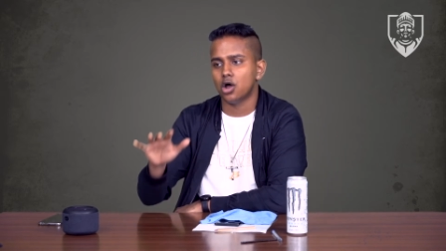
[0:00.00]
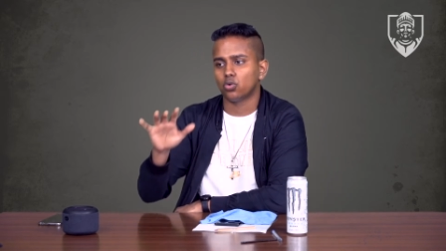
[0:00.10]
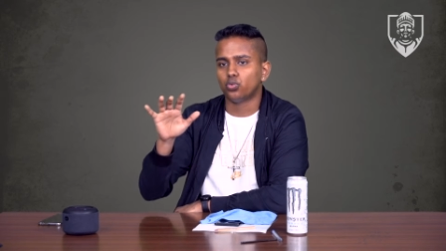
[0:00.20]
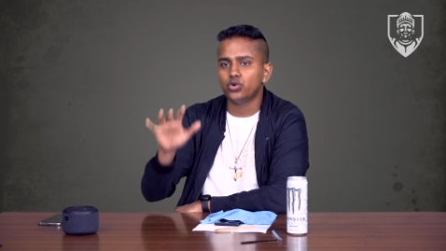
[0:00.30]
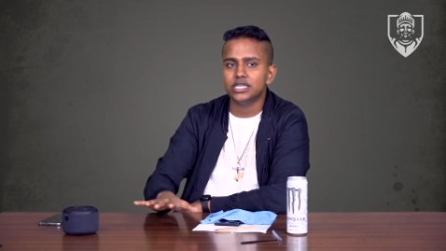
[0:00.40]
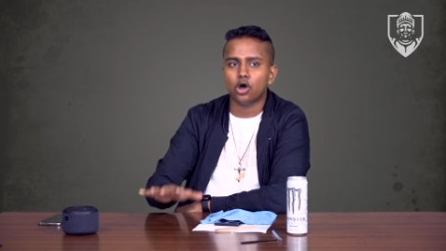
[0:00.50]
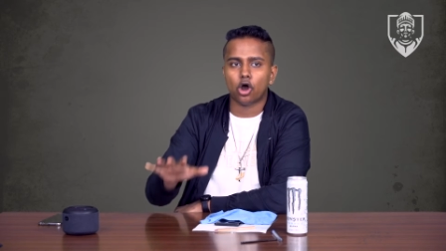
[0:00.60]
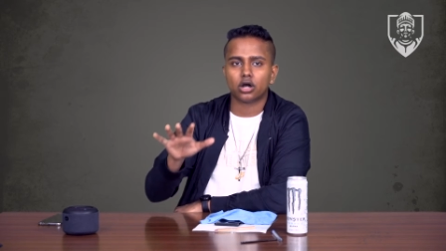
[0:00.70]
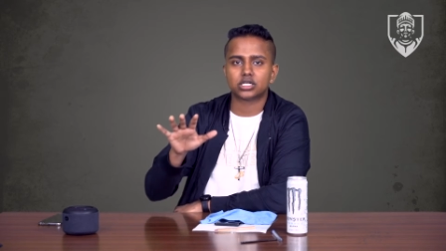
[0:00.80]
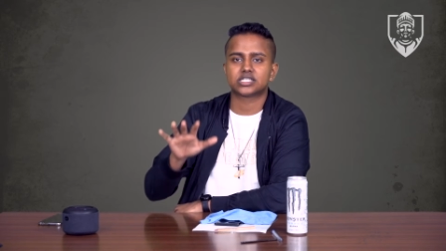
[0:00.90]
We
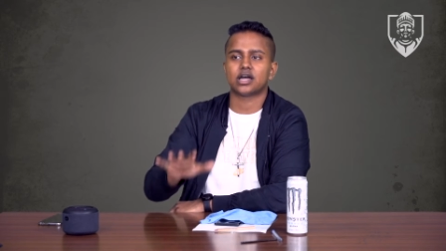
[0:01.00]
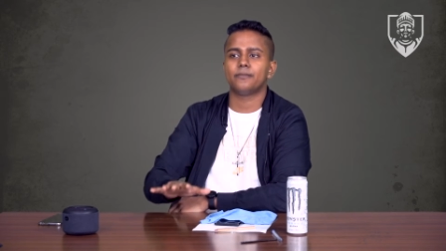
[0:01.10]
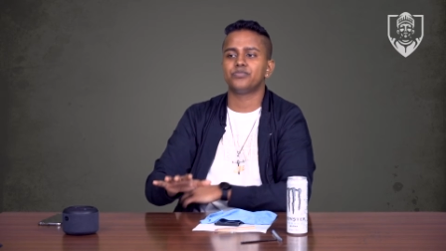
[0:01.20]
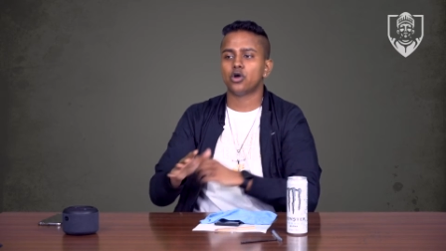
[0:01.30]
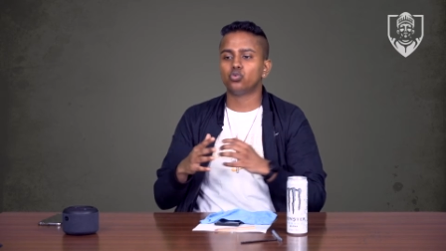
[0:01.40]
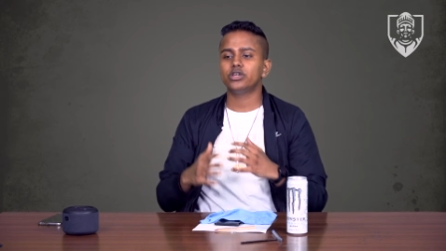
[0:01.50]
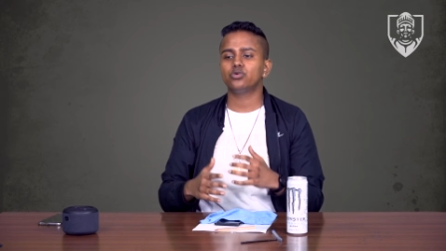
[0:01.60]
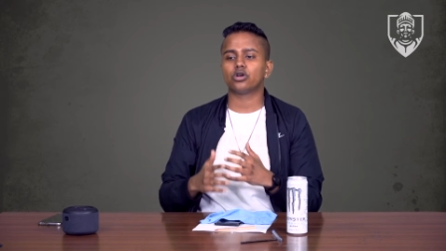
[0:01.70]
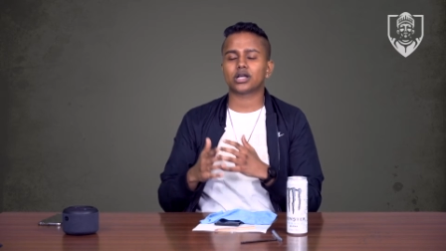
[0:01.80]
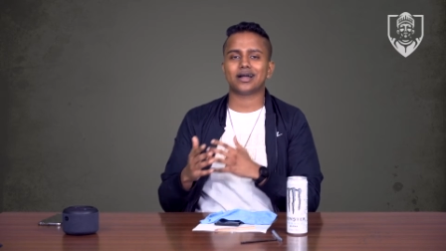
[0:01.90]
are some, we
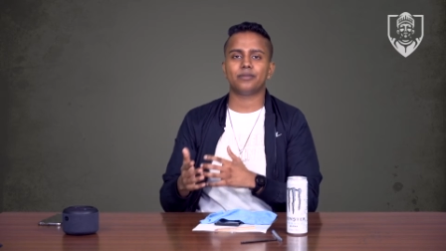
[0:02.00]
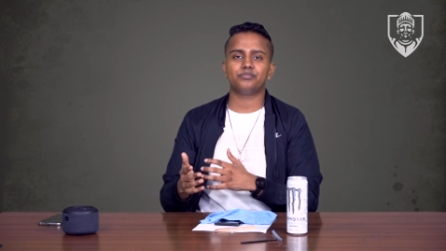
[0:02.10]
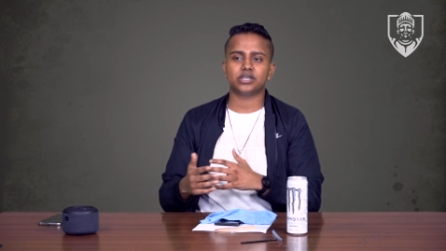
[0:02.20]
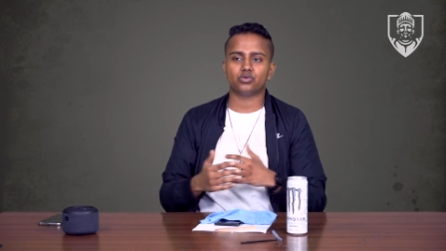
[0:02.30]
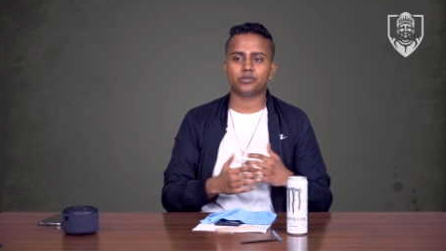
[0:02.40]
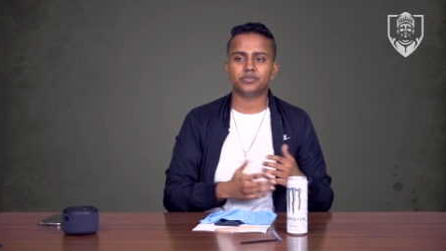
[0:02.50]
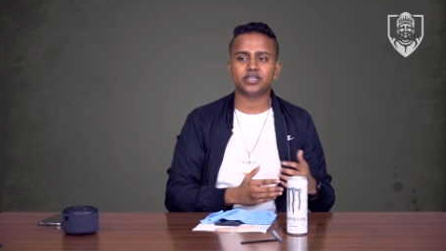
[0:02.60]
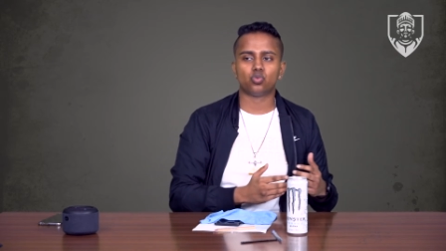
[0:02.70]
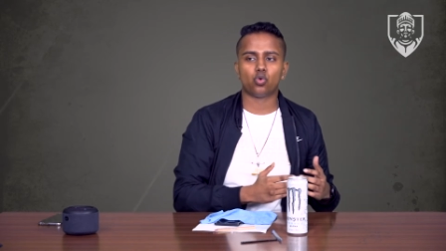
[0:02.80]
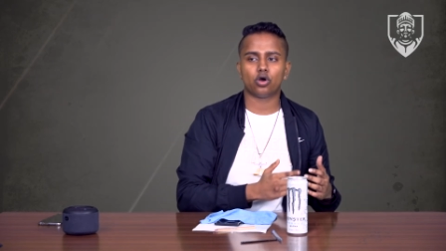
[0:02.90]
were a company when me
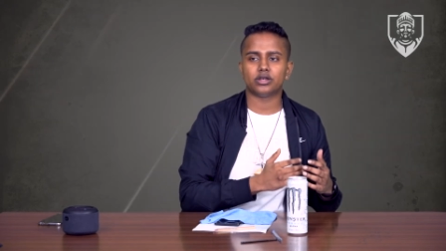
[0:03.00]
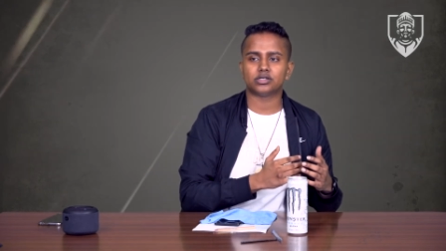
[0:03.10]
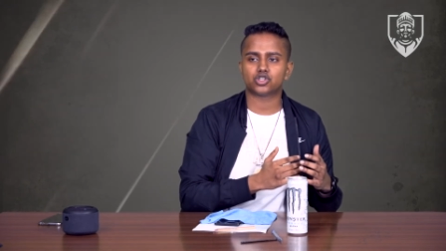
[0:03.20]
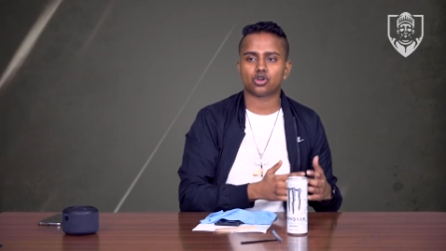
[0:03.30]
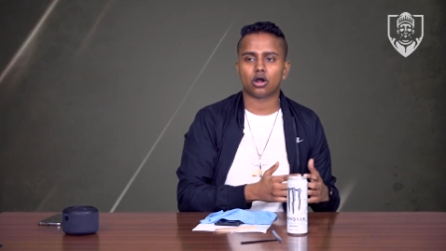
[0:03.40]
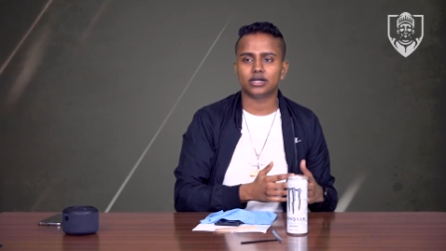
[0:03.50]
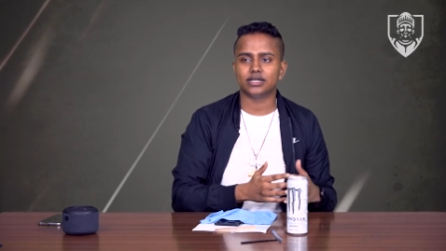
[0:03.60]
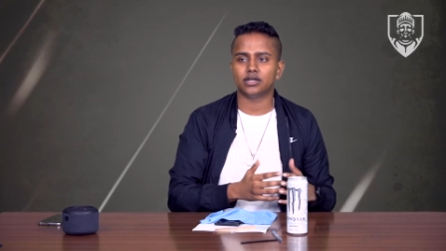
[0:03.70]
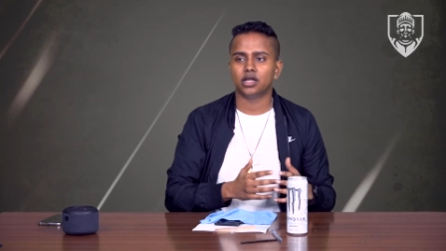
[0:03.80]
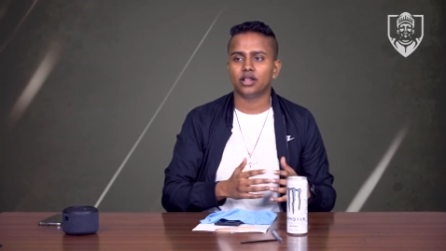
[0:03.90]
and Warren
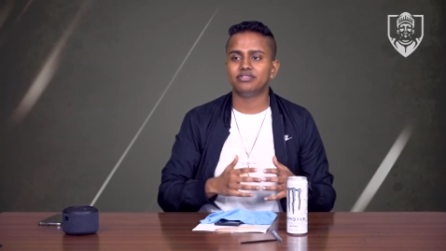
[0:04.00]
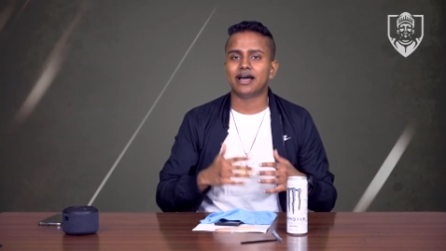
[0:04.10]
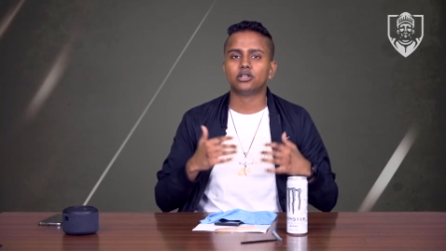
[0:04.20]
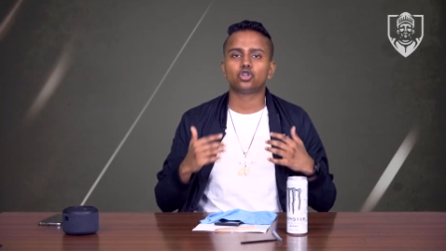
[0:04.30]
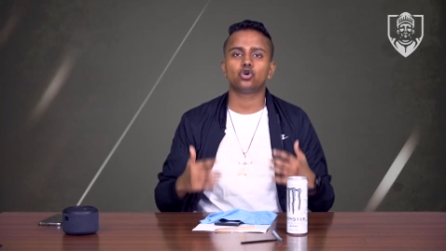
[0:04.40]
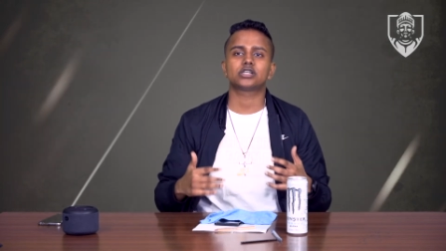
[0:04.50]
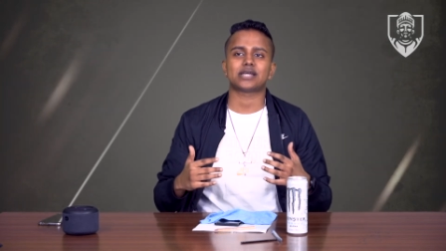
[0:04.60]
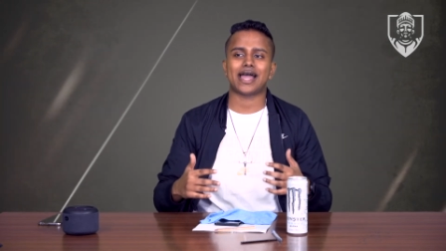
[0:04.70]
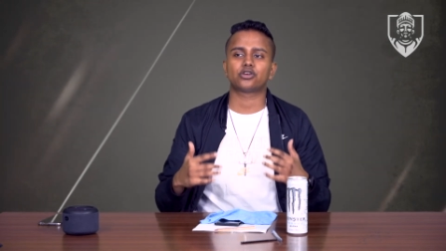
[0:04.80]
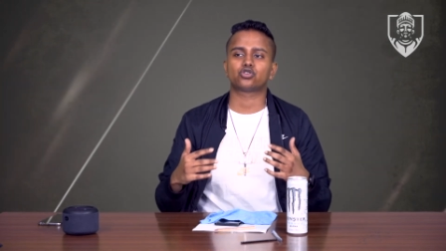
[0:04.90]
started that looked
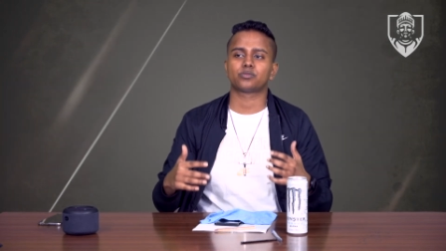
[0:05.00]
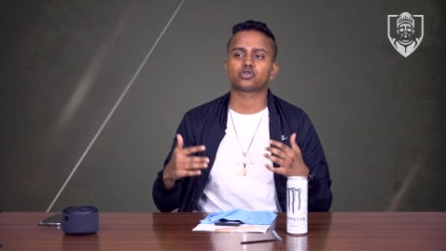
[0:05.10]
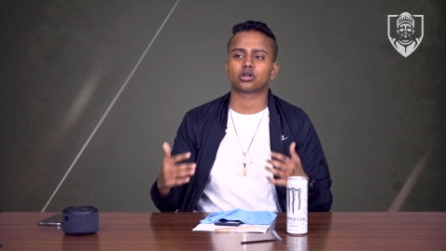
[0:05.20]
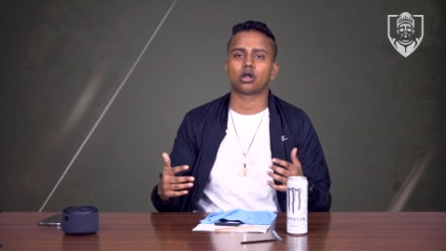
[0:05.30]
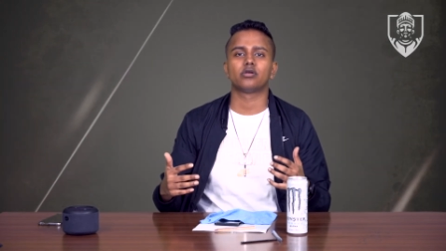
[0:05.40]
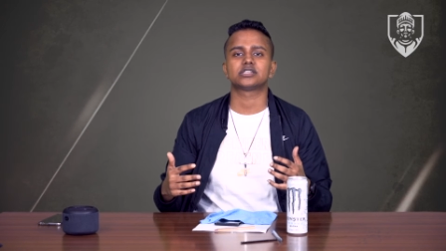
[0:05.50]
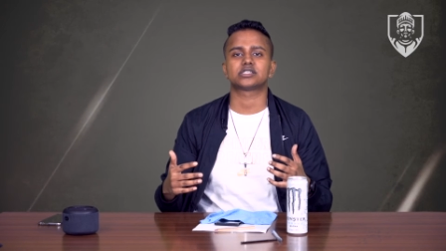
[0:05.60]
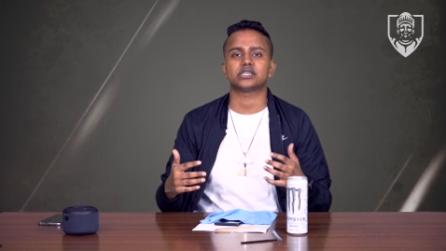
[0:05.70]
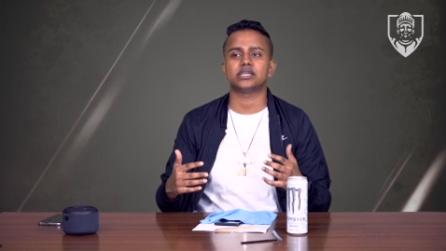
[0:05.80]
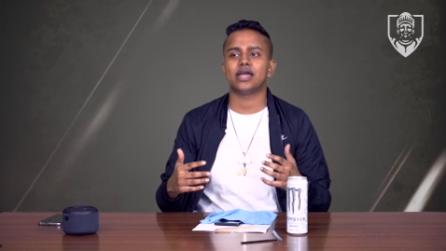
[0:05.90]
at
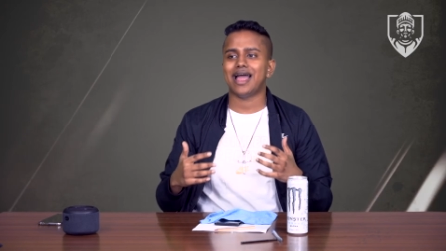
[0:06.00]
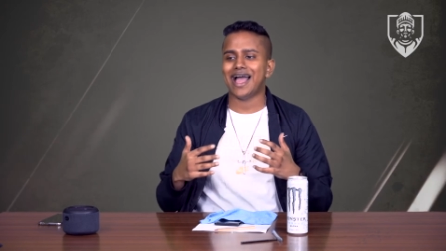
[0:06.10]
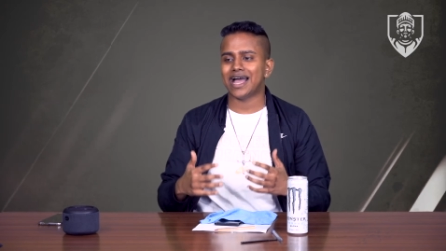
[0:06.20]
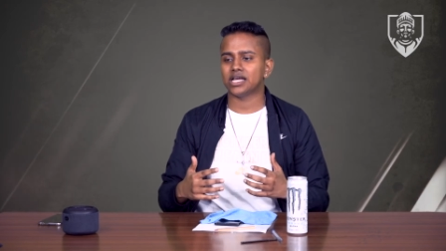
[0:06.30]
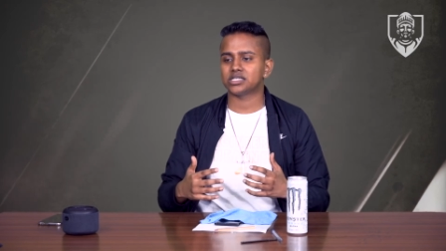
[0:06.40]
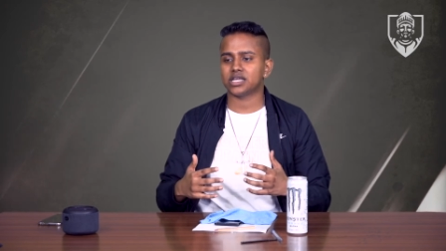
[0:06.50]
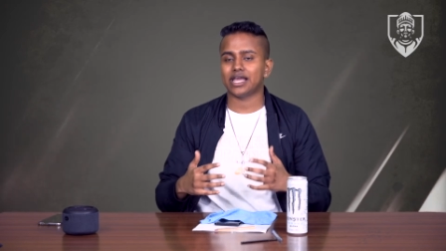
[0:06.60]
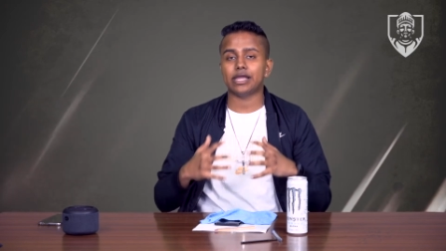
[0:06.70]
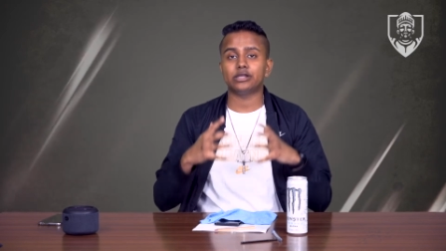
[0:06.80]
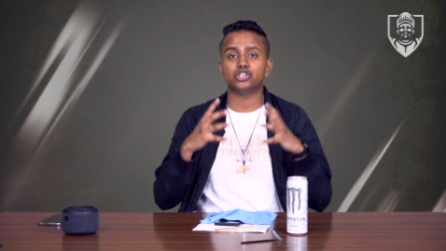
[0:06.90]
cryptocurrency as
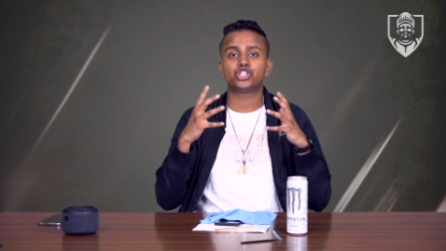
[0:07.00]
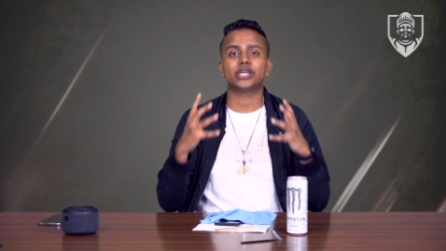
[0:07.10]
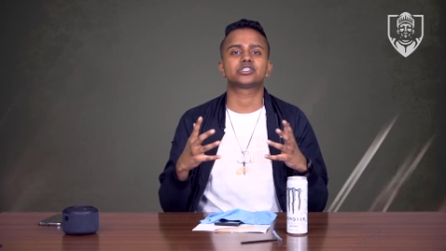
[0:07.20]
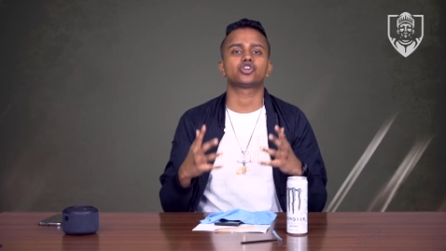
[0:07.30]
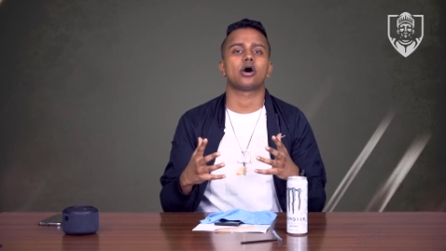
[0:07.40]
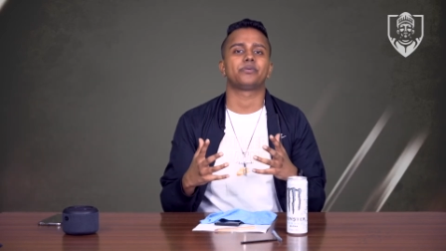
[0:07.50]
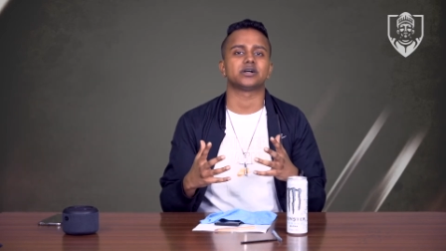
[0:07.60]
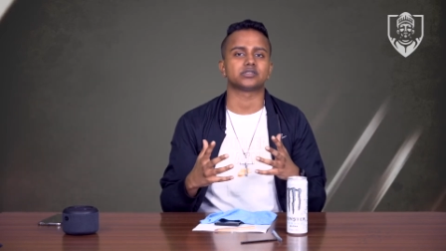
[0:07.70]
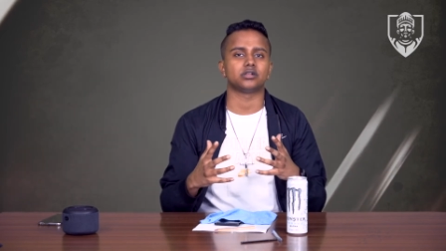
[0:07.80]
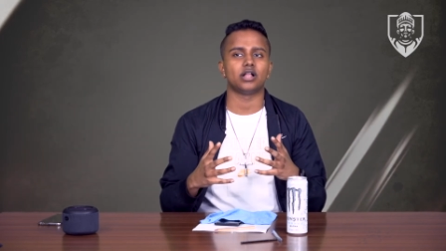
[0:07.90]
a jigsaw puzzle,